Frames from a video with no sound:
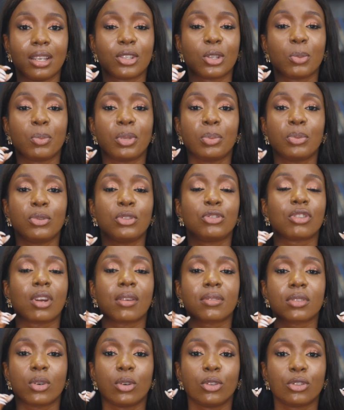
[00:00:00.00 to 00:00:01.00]
Some people
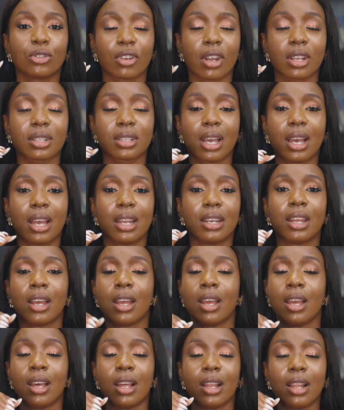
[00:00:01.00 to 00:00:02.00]
draft contracts and
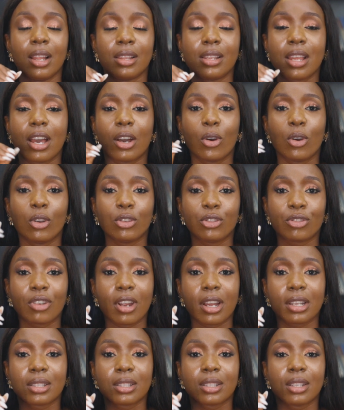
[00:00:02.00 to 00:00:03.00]
their
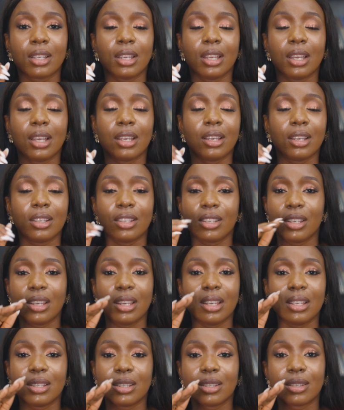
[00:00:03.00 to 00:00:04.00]
contract
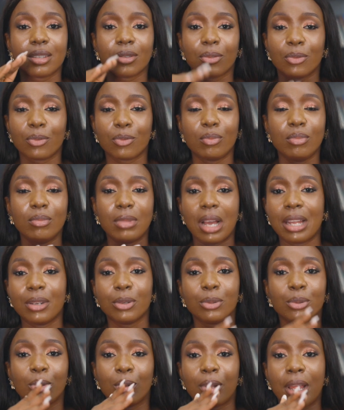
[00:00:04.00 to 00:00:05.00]
is, I
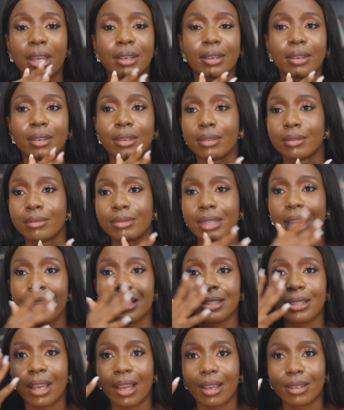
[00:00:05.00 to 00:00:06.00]
don't know, like
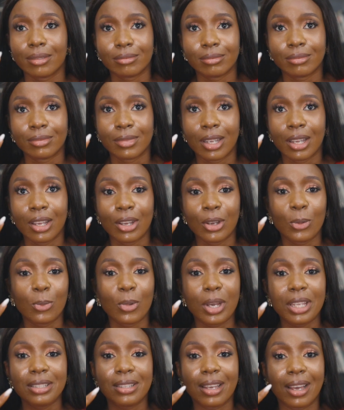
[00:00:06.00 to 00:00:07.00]
Kenya
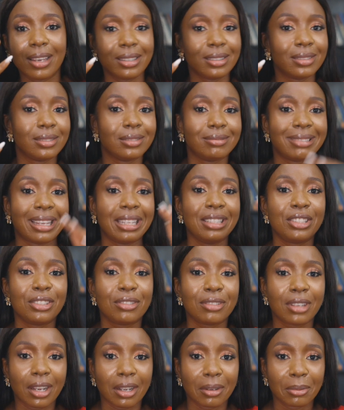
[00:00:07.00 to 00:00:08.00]
when they are in
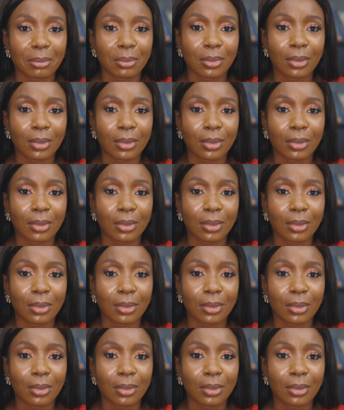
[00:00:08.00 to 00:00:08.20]
Nigeria.